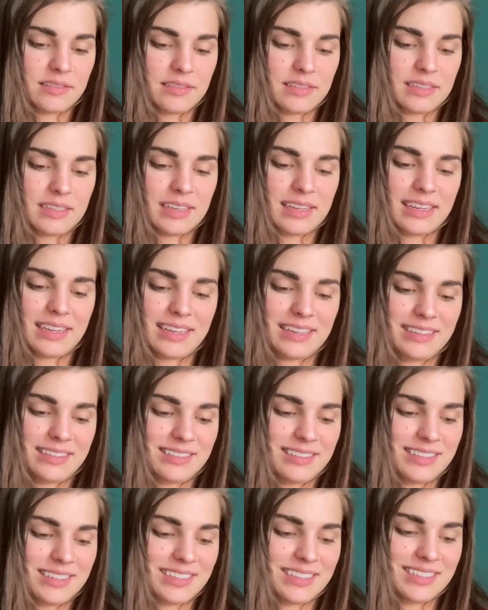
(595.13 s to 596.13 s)

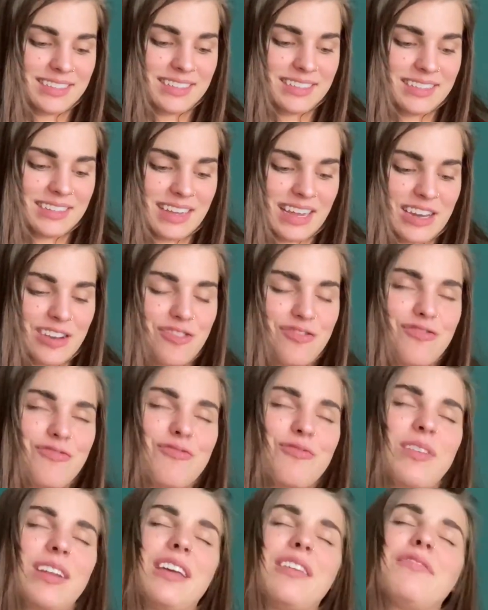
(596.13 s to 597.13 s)
I knew
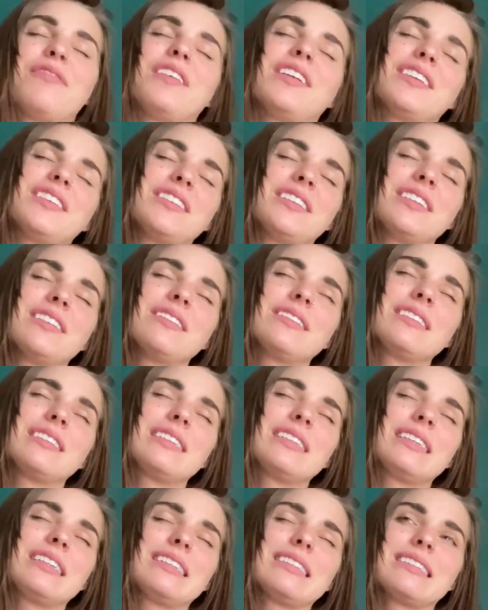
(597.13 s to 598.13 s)
when I finished it, I was
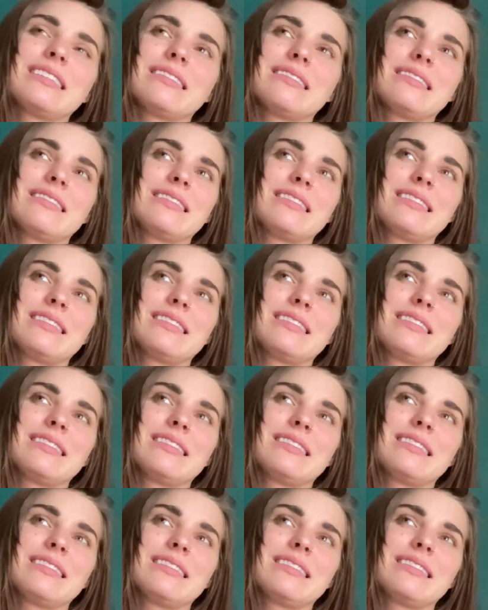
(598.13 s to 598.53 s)
like, oh,